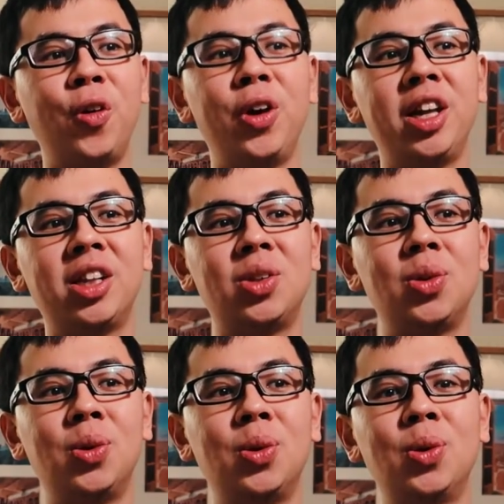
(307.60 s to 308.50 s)
going
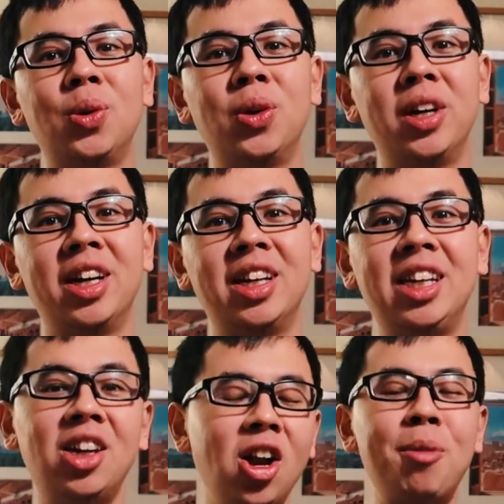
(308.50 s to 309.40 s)
to
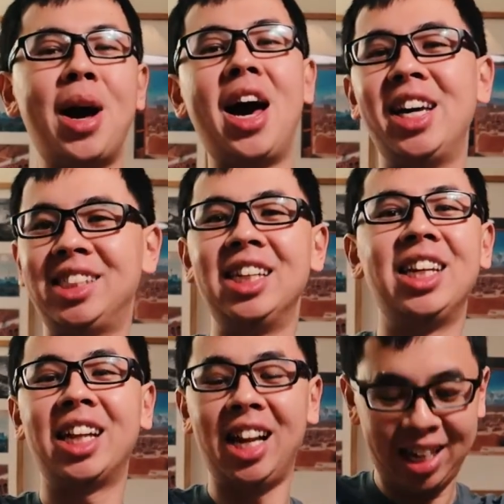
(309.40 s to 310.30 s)
the Dolomites
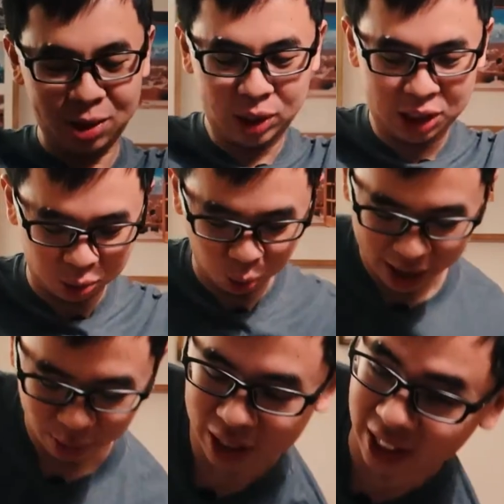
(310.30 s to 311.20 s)
in Italy, which is
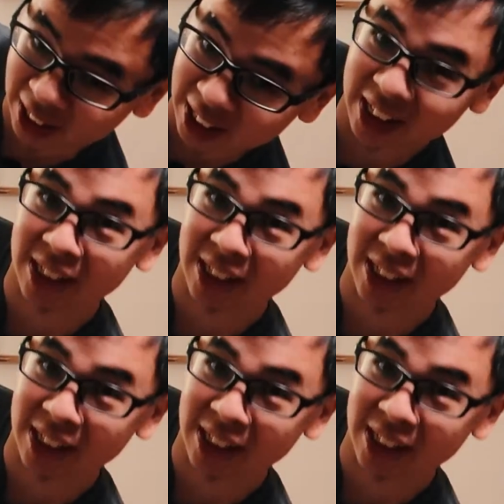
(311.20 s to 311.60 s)
why we needed